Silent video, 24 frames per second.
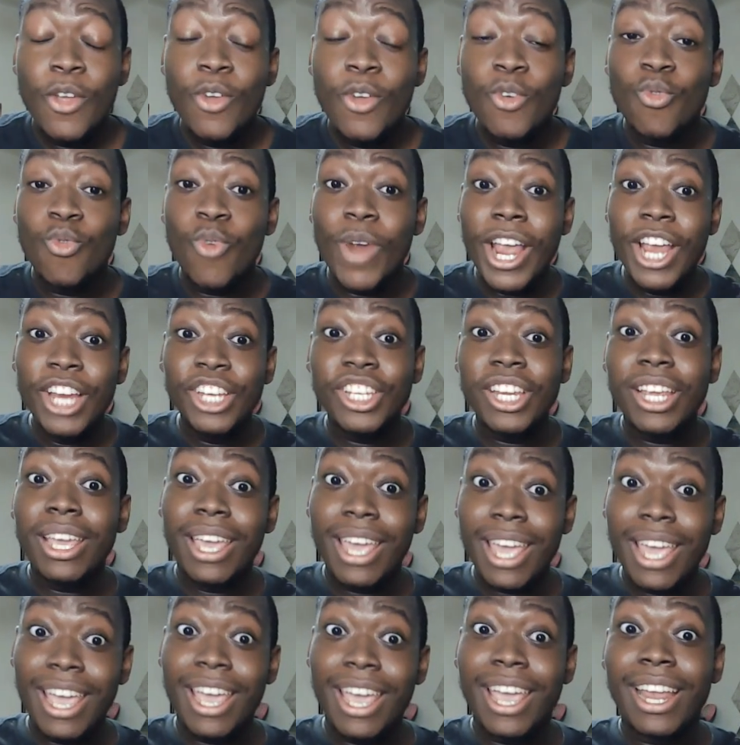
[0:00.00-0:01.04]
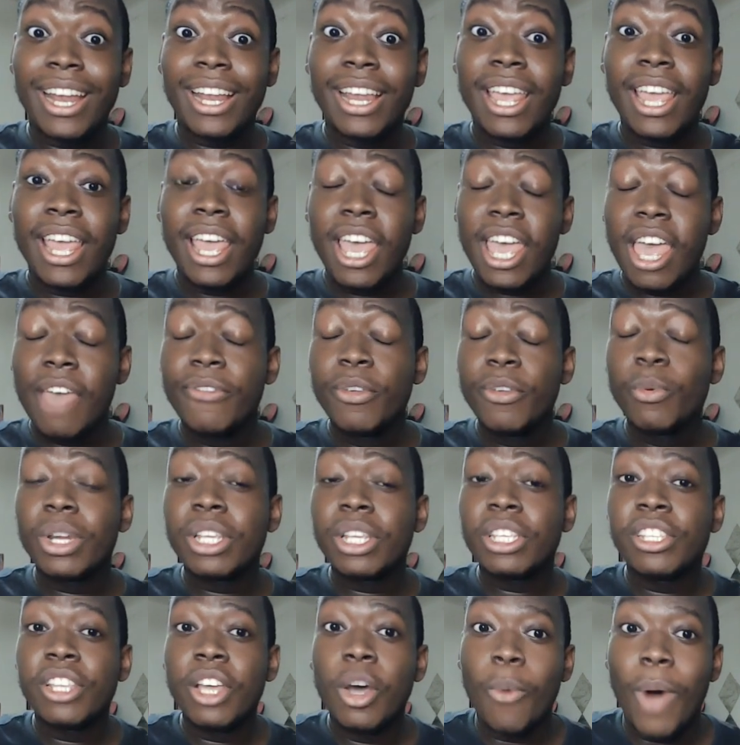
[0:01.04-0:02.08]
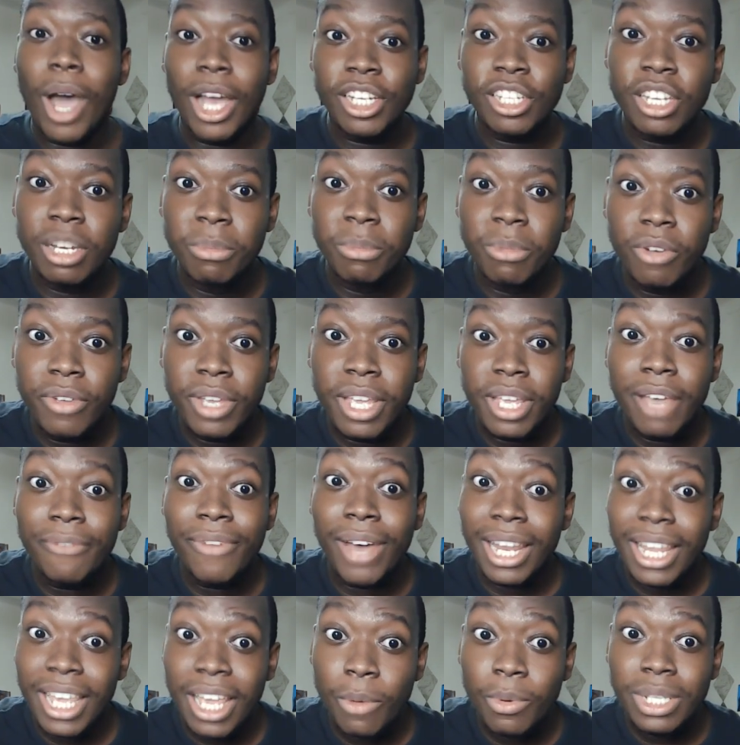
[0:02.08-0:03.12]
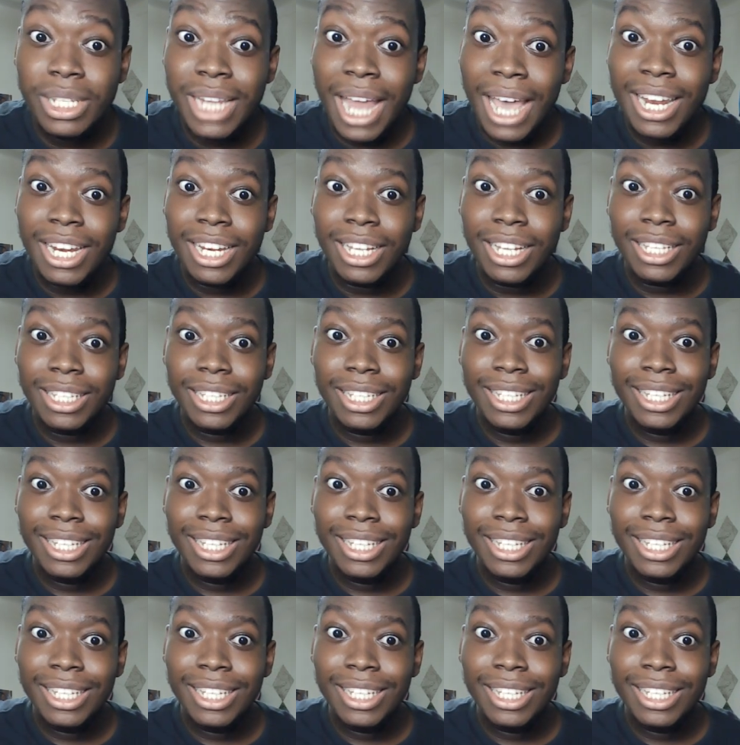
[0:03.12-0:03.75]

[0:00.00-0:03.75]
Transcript: Raise your hand if you would have still watched the movie if Aaliyah was not in it.